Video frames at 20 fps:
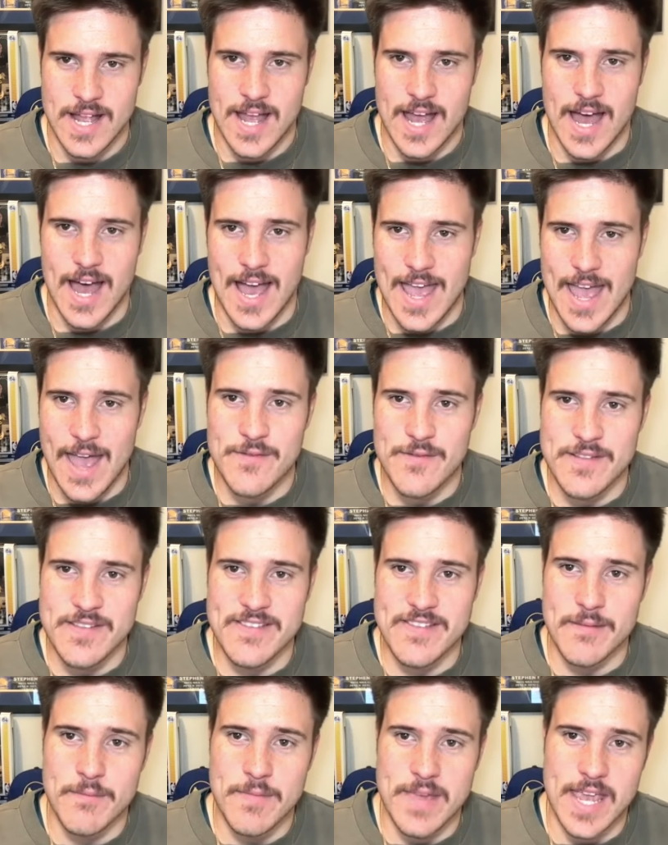Evan
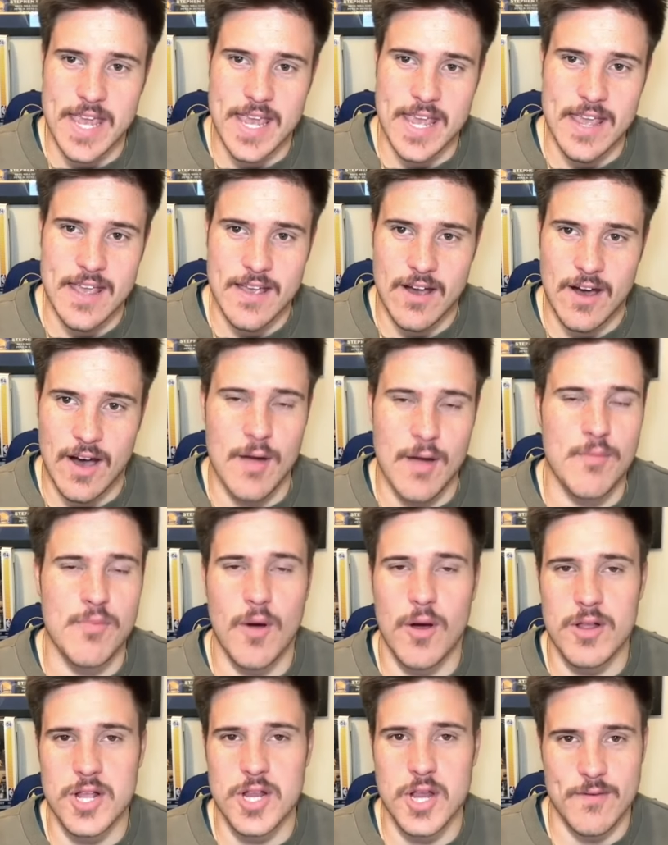Zamir,
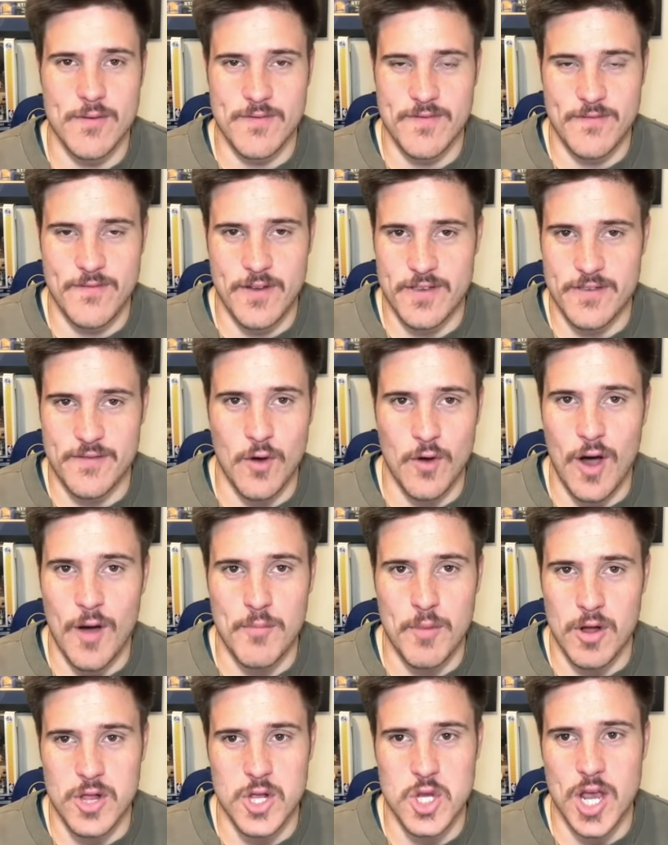first of all, I
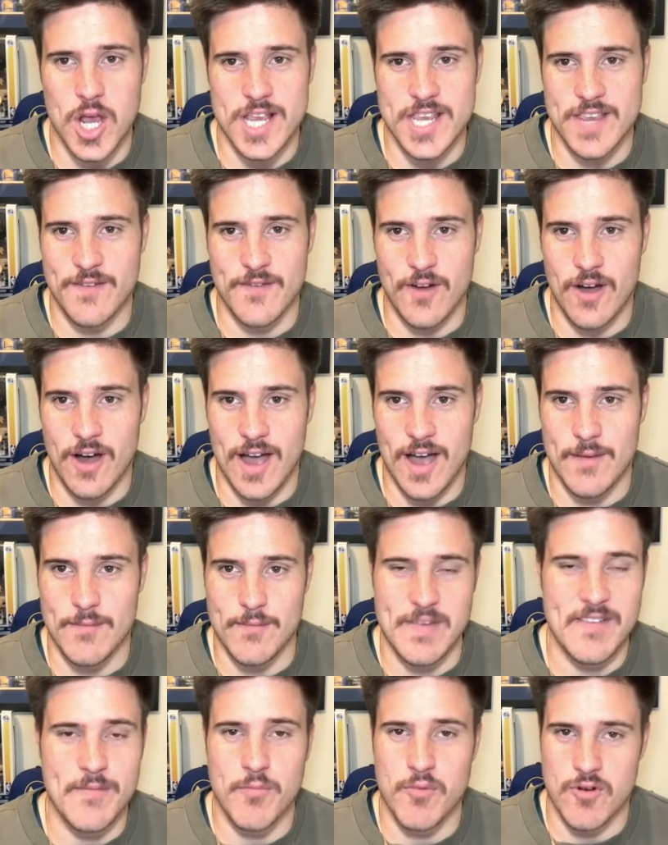apologize if I
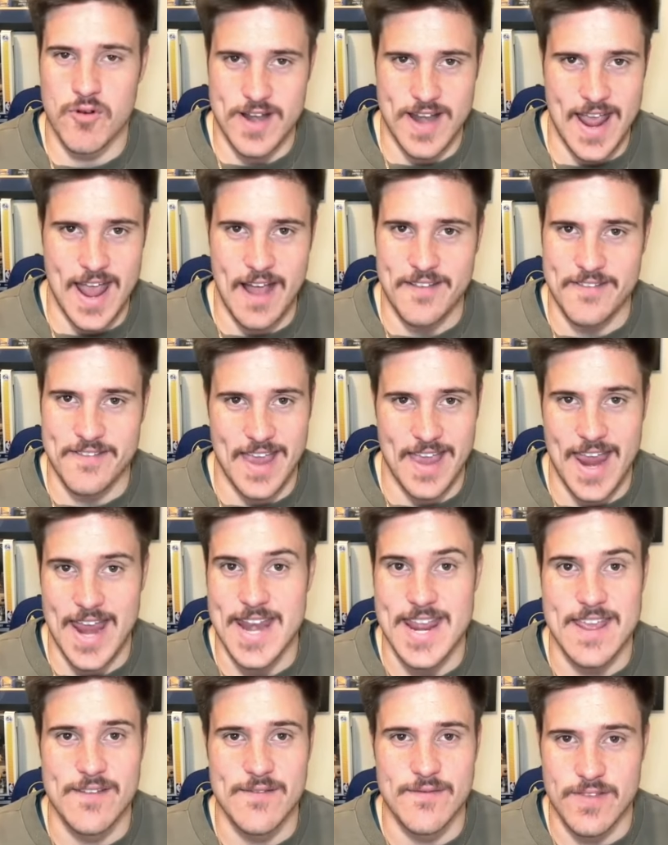mispronounce
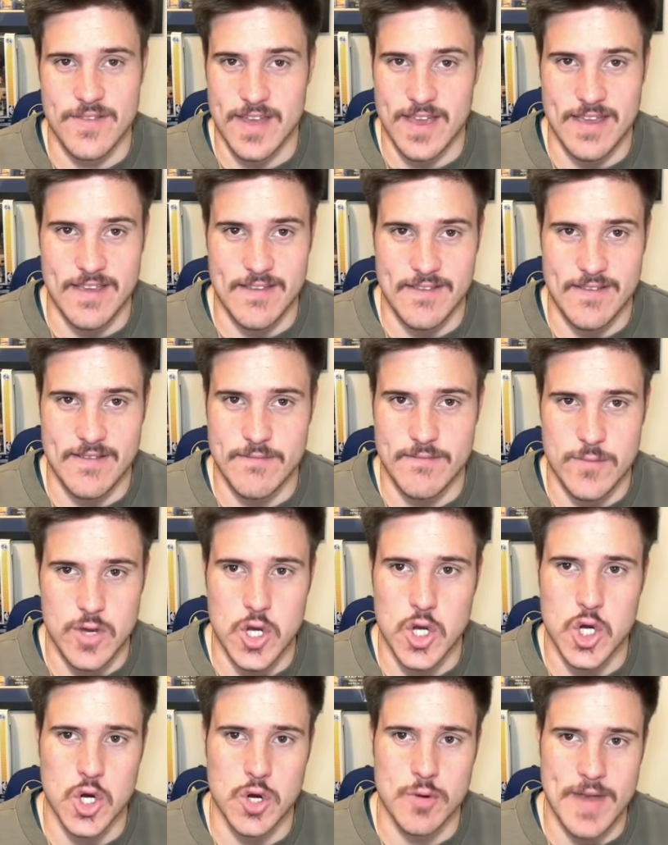any of these
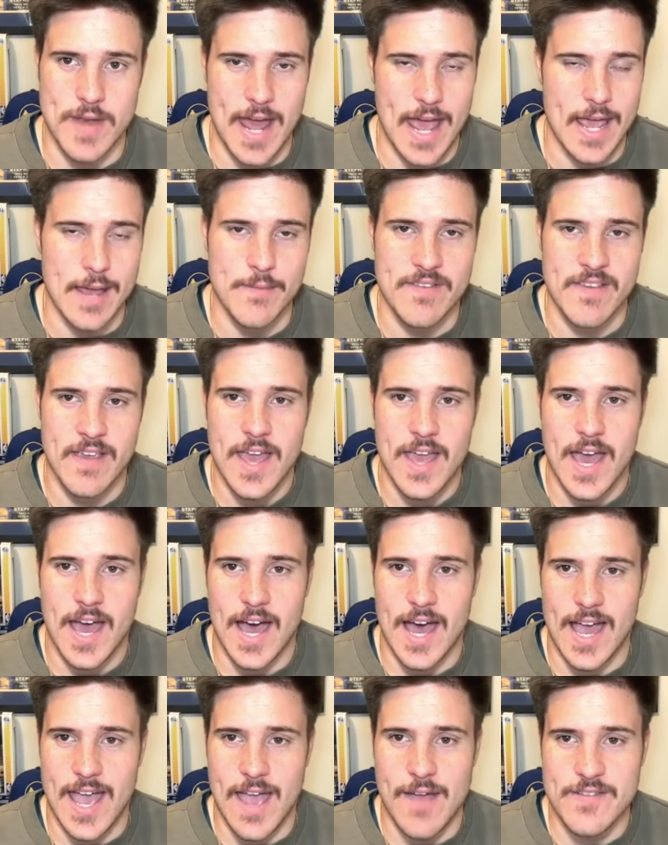YouTube names.
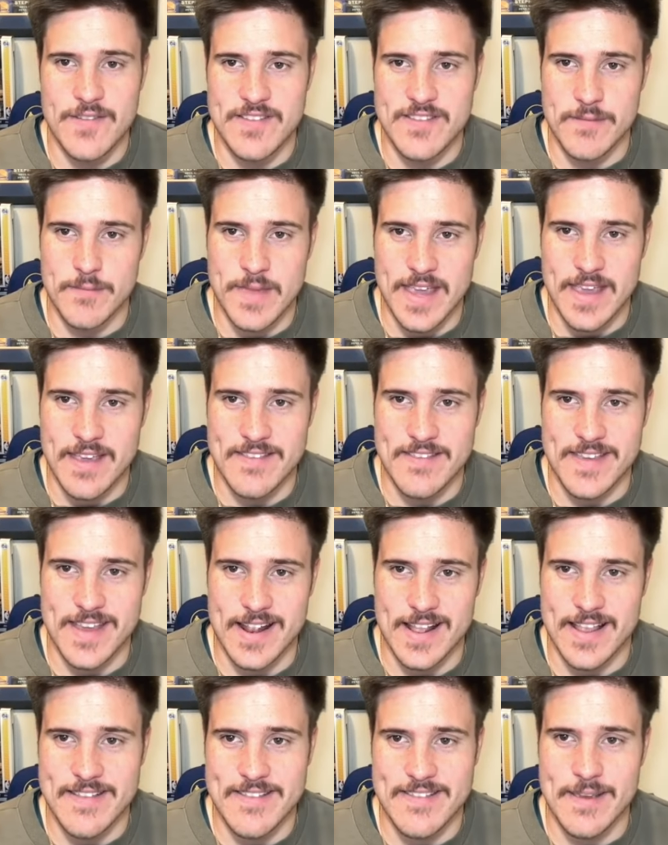Evan Zamir said,
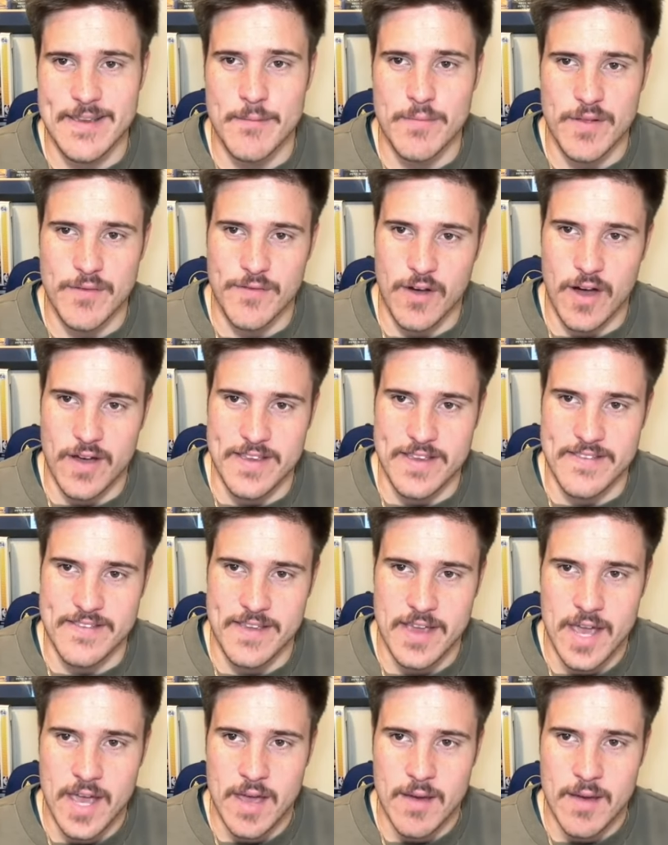let's simplify this.